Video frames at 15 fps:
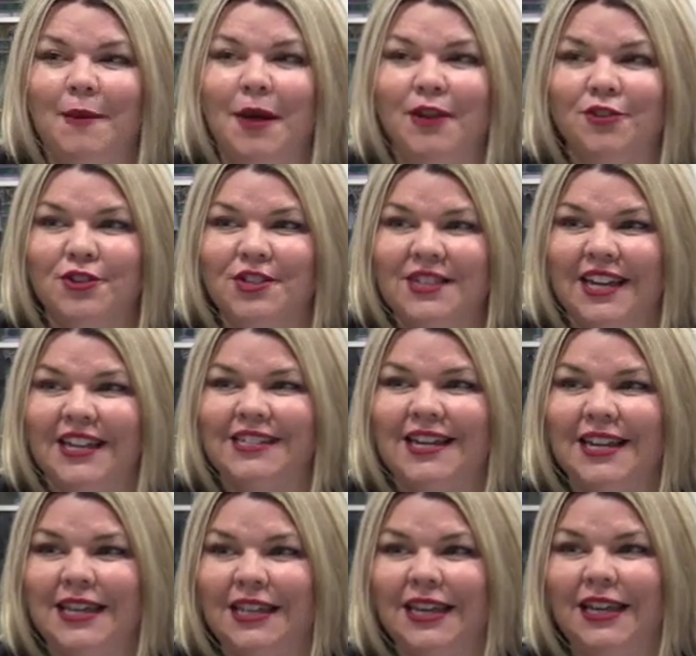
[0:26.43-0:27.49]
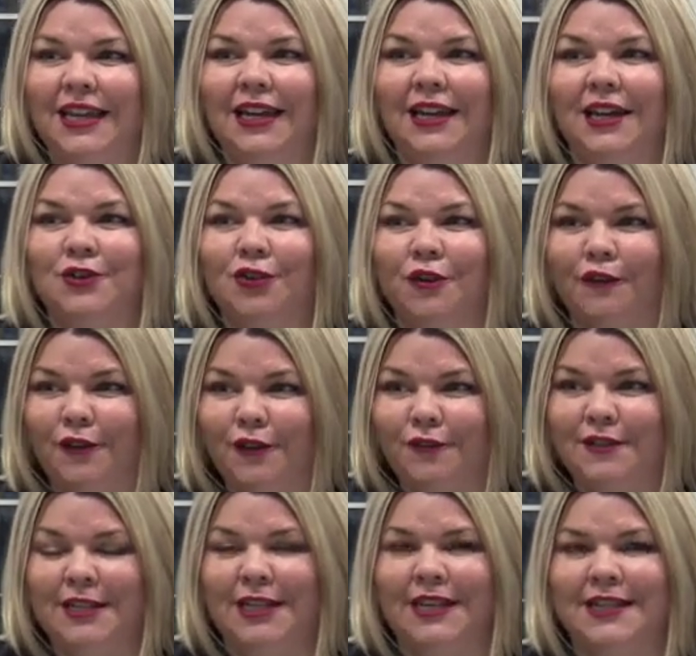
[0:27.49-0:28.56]
understand anything under
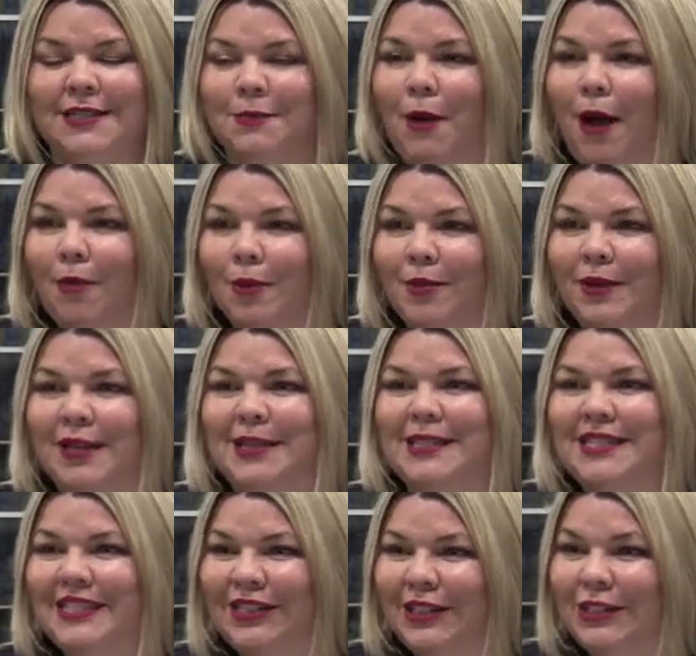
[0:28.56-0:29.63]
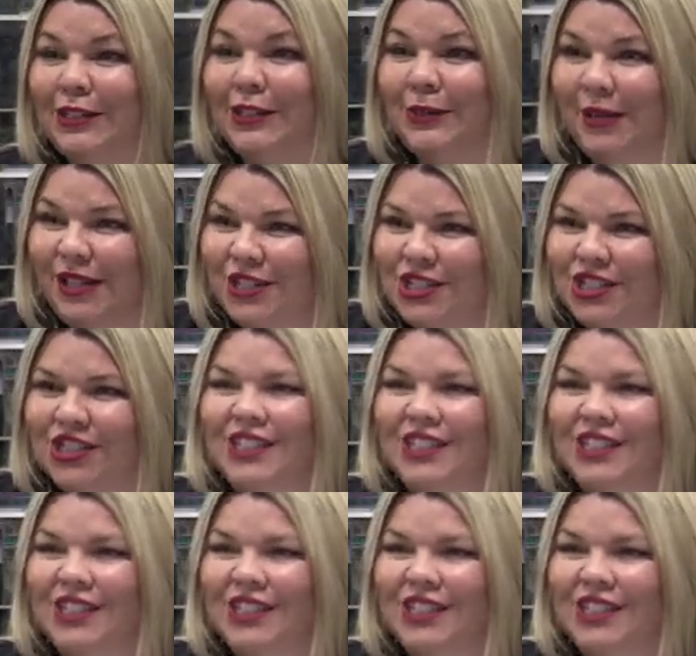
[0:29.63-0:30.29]
50 is probably considered newish.